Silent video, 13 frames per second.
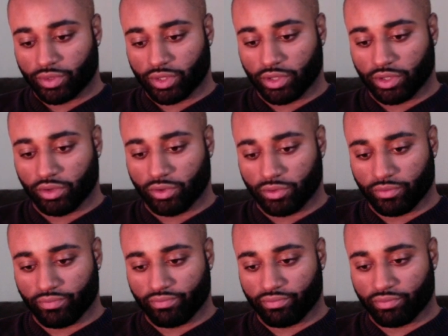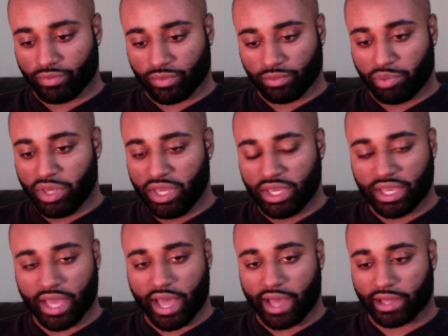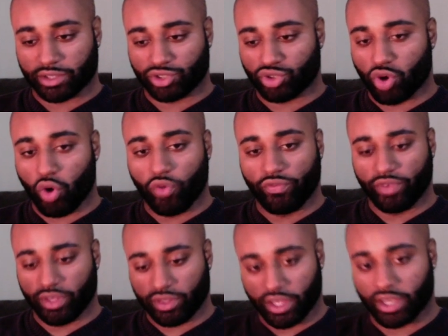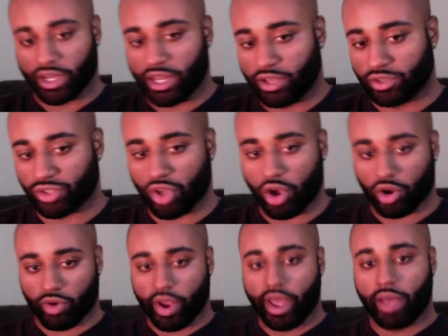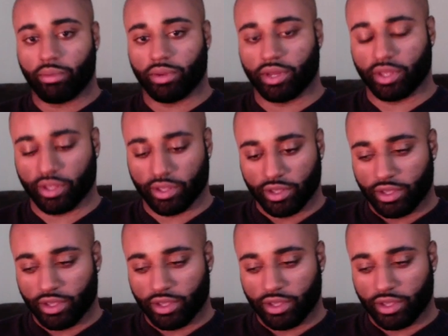little peacock trophy thing. They was all grabbing it,